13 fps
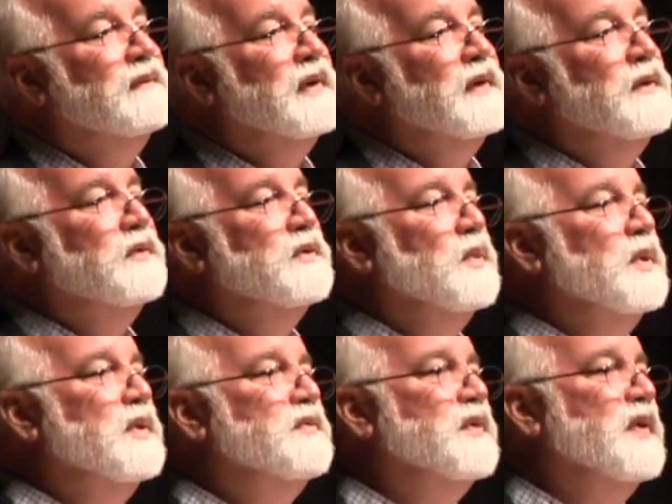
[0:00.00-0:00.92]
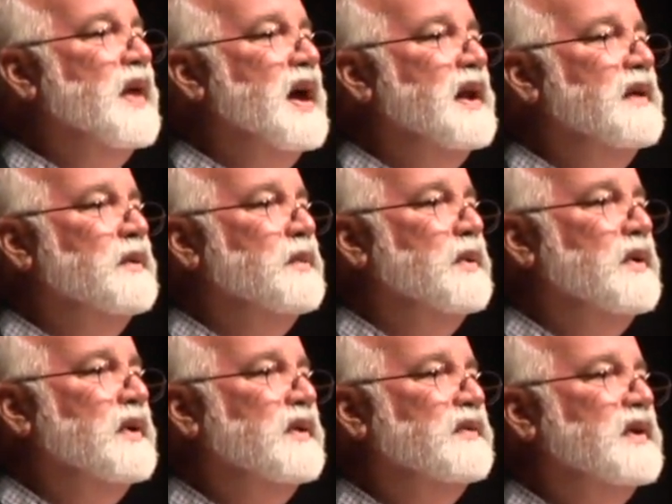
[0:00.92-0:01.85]
And there's a word for that, and the
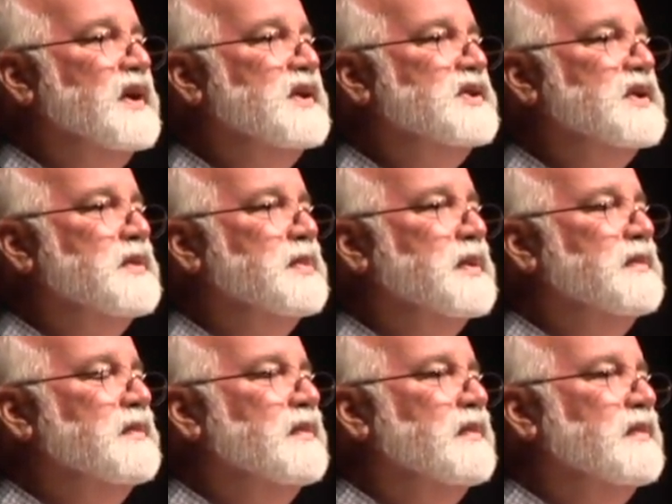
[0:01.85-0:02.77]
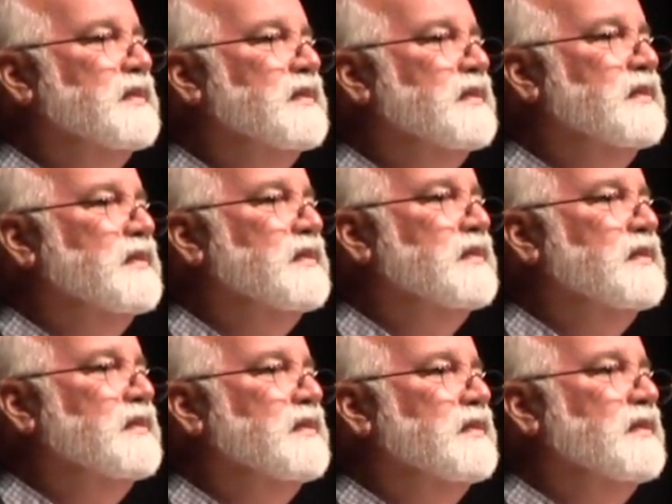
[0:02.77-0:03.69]
word is kinship.
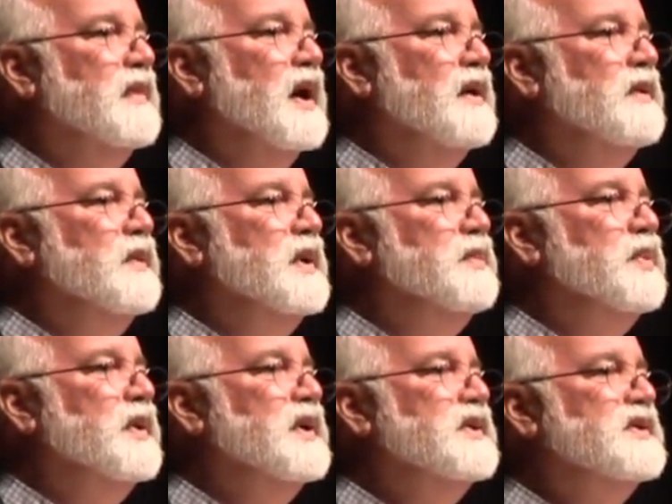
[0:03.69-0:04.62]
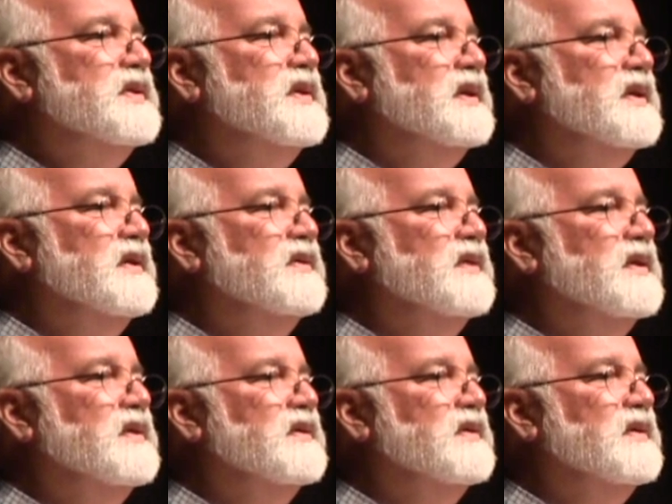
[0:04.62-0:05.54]
How do we bridge the
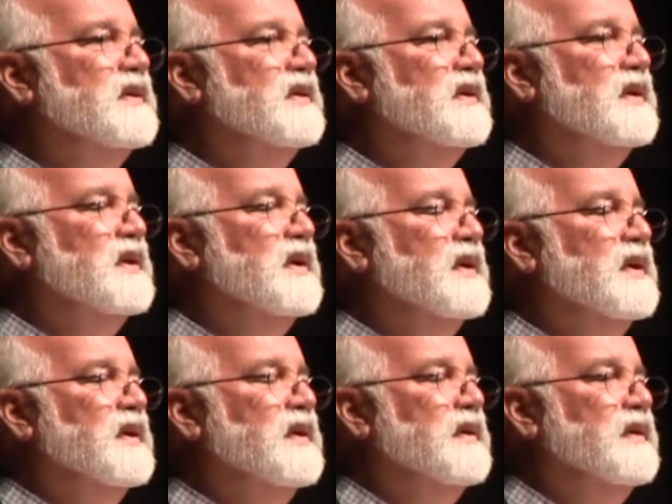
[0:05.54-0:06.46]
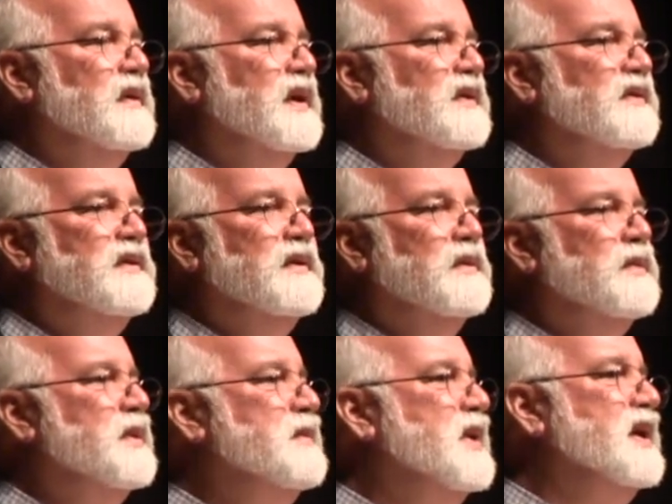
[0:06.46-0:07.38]
distance that still
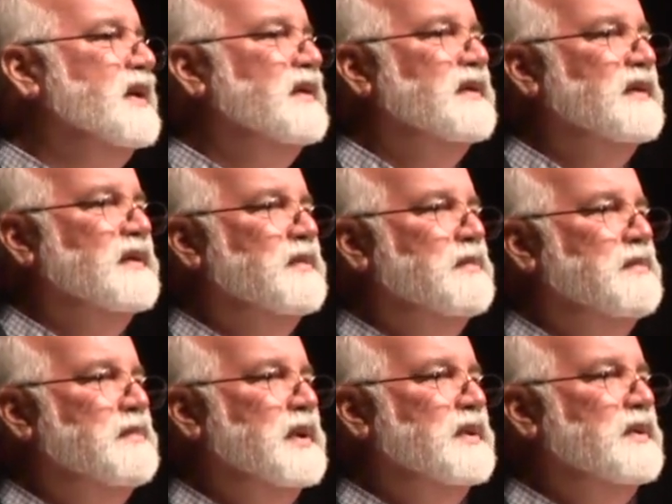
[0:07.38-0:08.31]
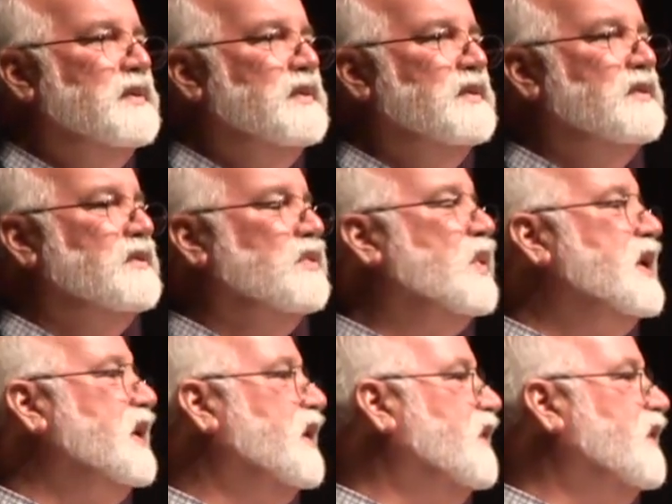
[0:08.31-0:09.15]
remains between